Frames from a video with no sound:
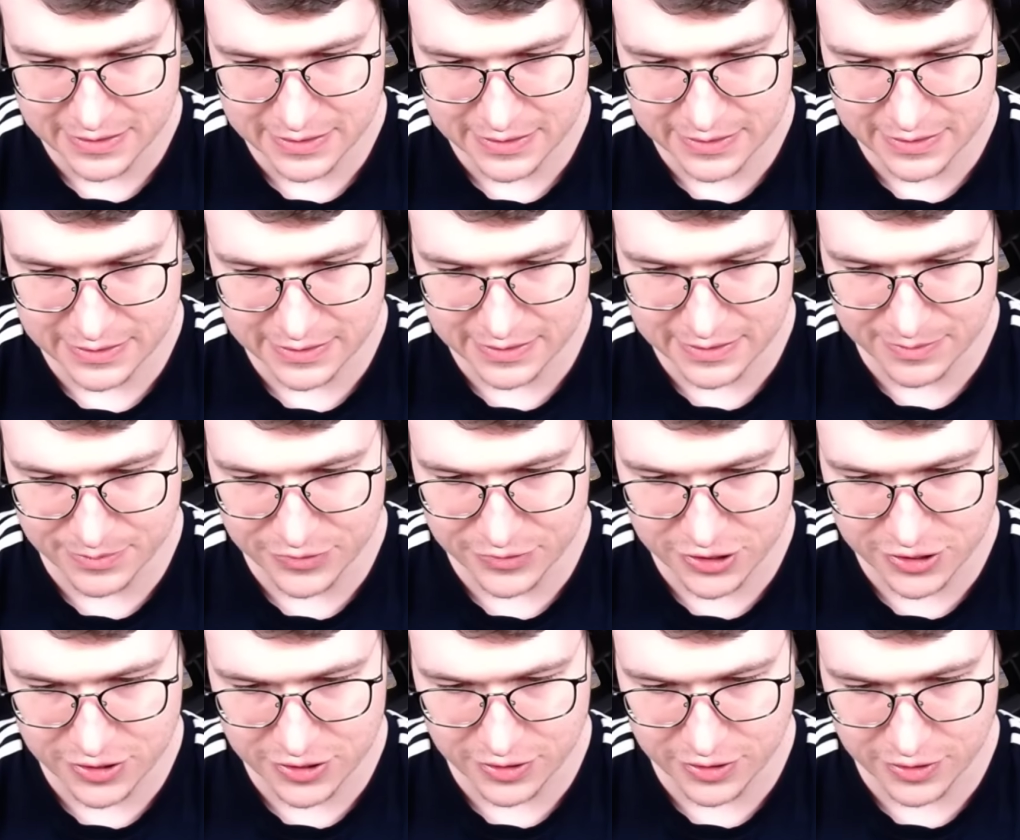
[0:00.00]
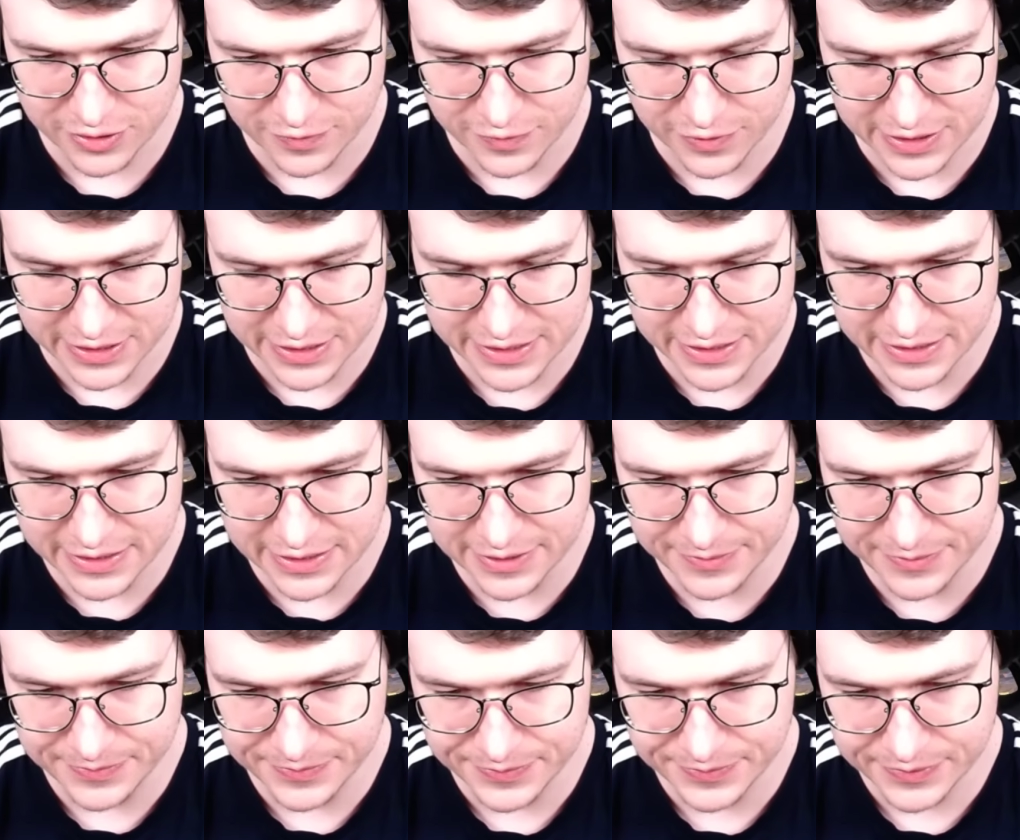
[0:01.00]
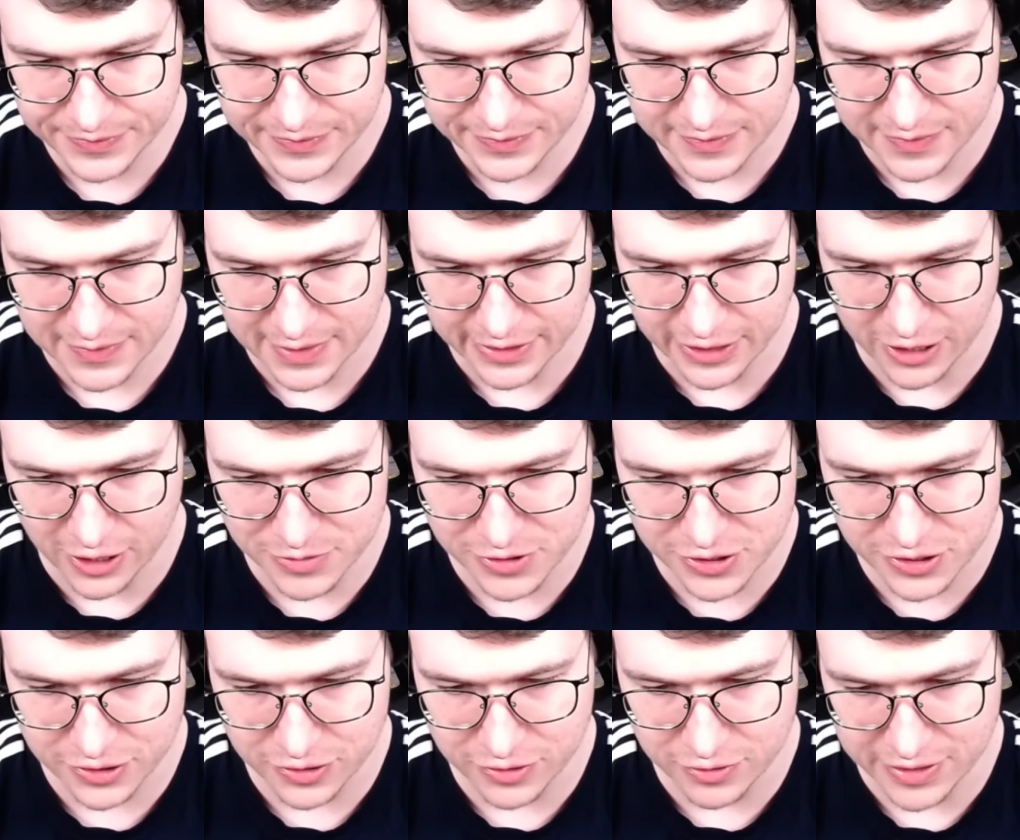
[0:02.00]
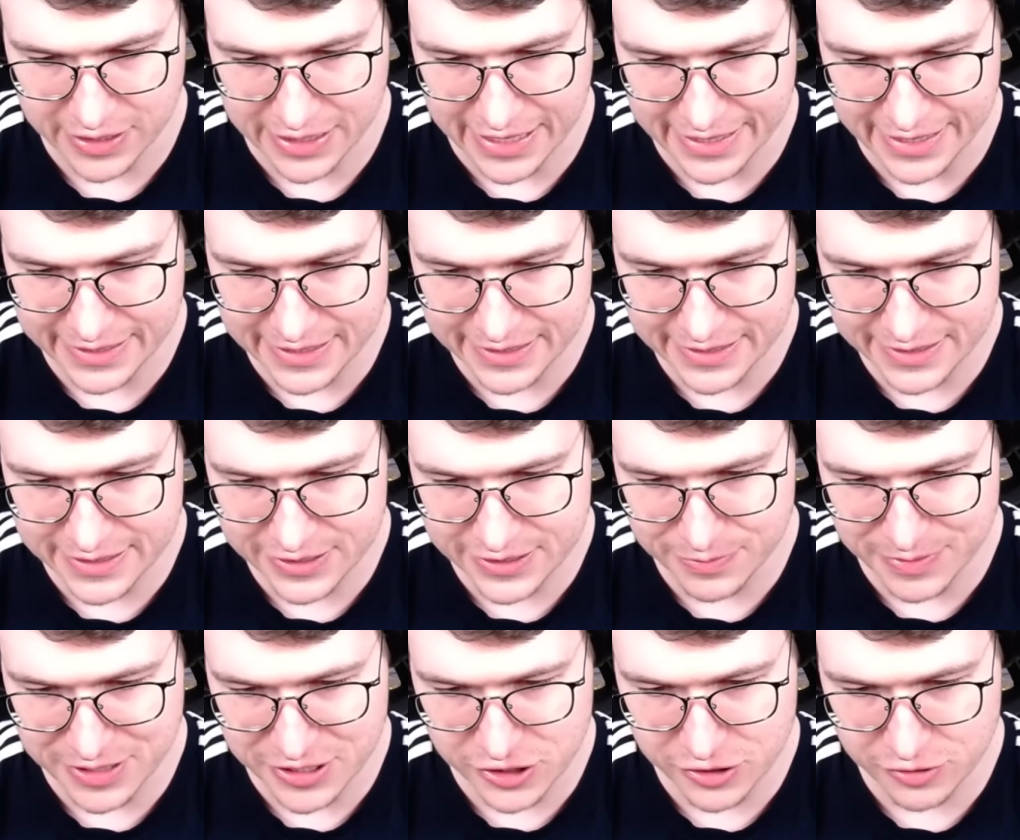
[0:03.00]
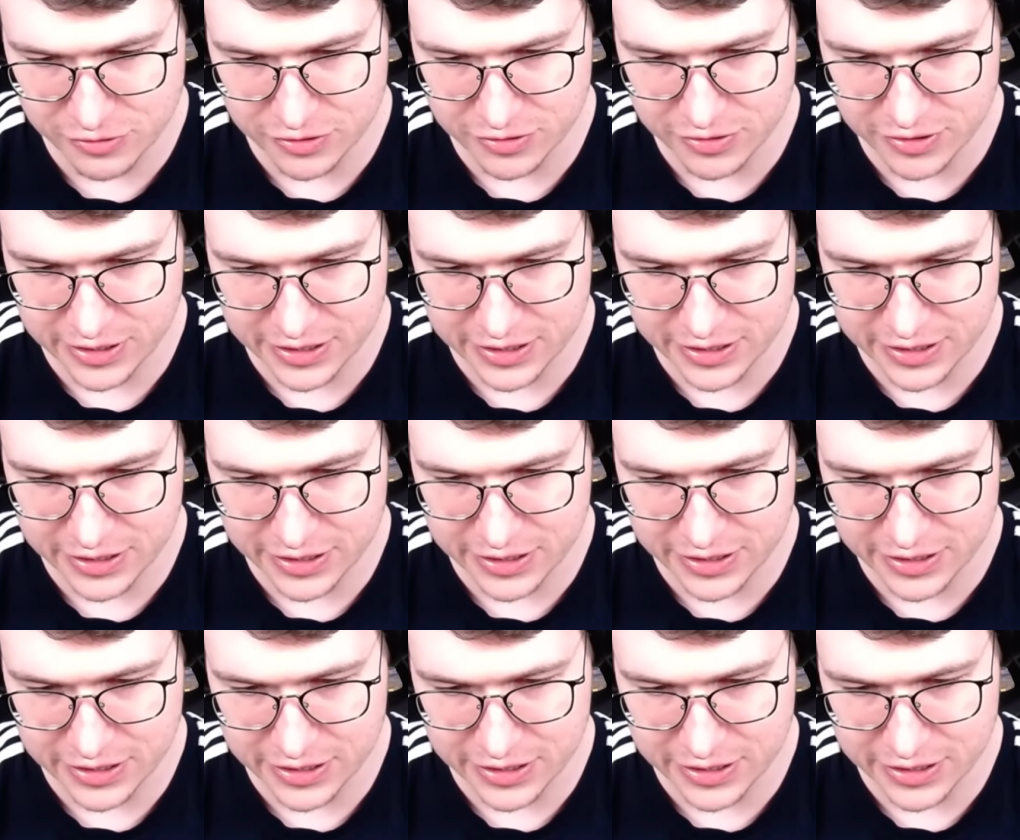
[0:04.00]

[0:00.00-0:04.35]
I'm just going to go for this here. Now I'm just gonna go Knight like this to make sure to...